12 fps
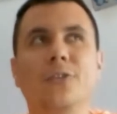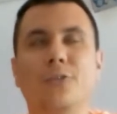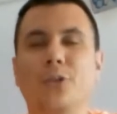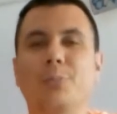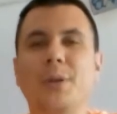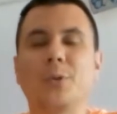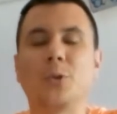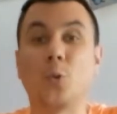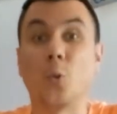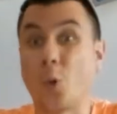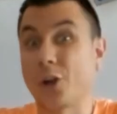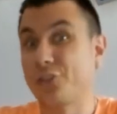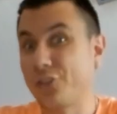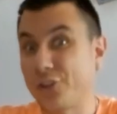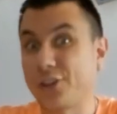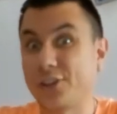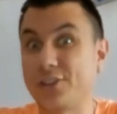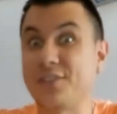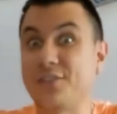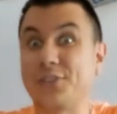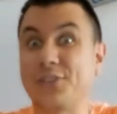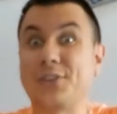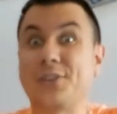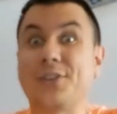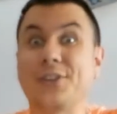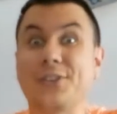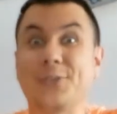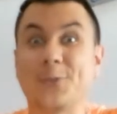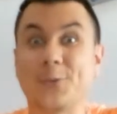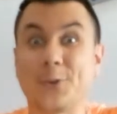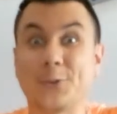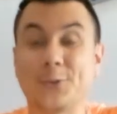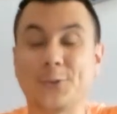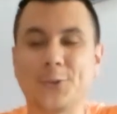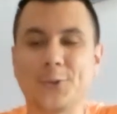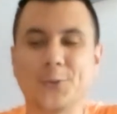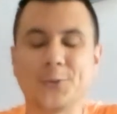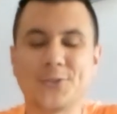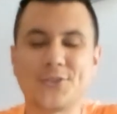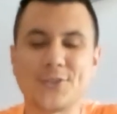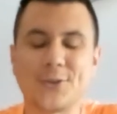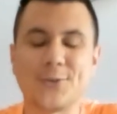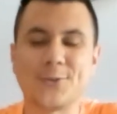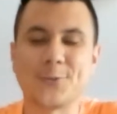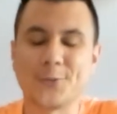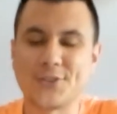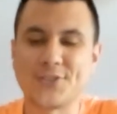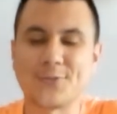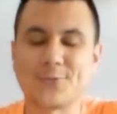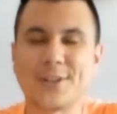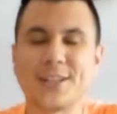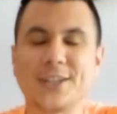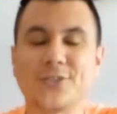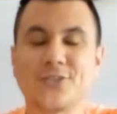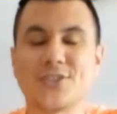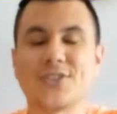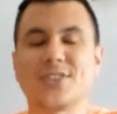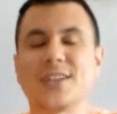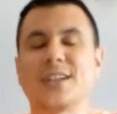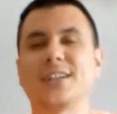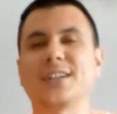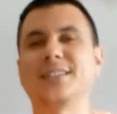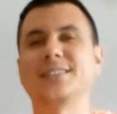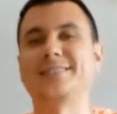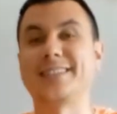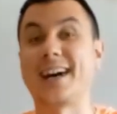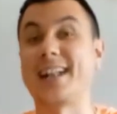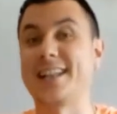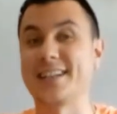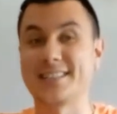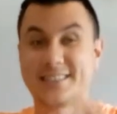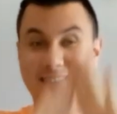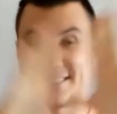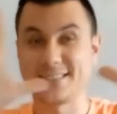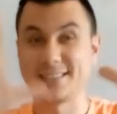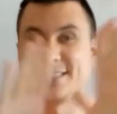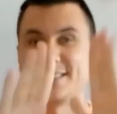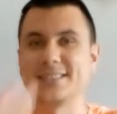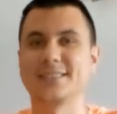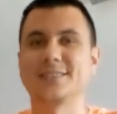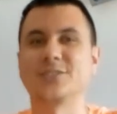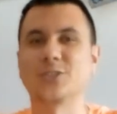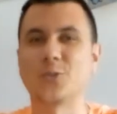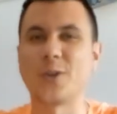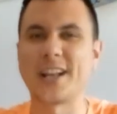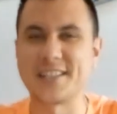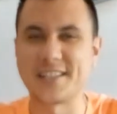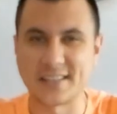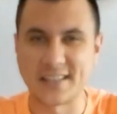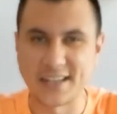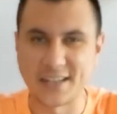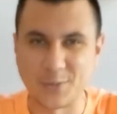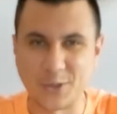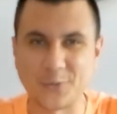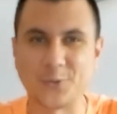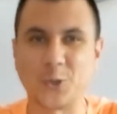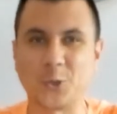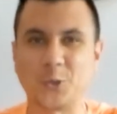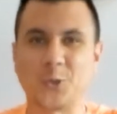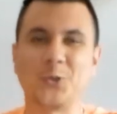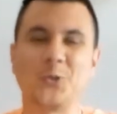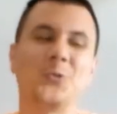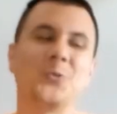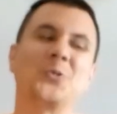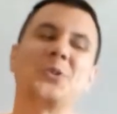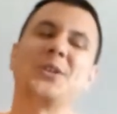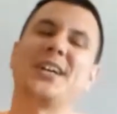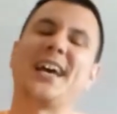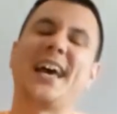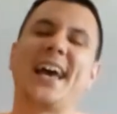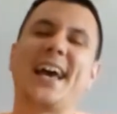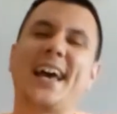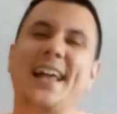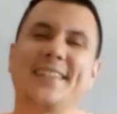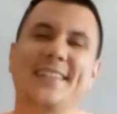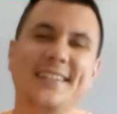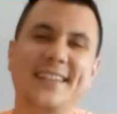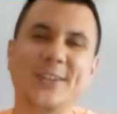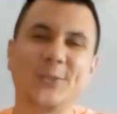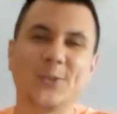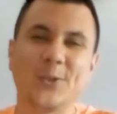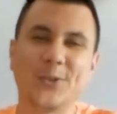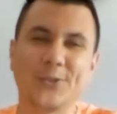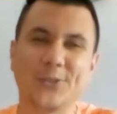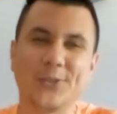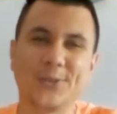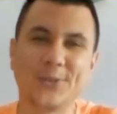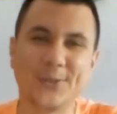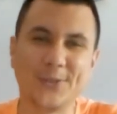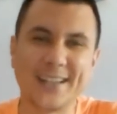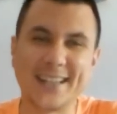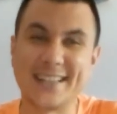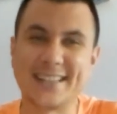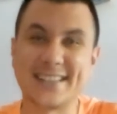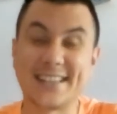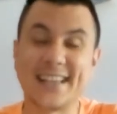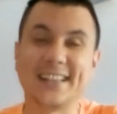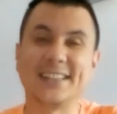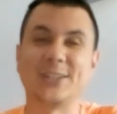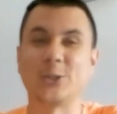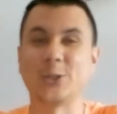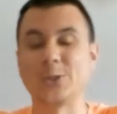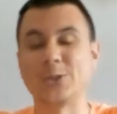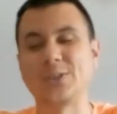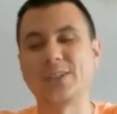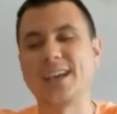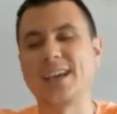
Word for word: for people who watch T V series Doctor Who. So it's really interesting. Uh, Daleks, the greatest enemy of Doctor Who, and they look also insanely good.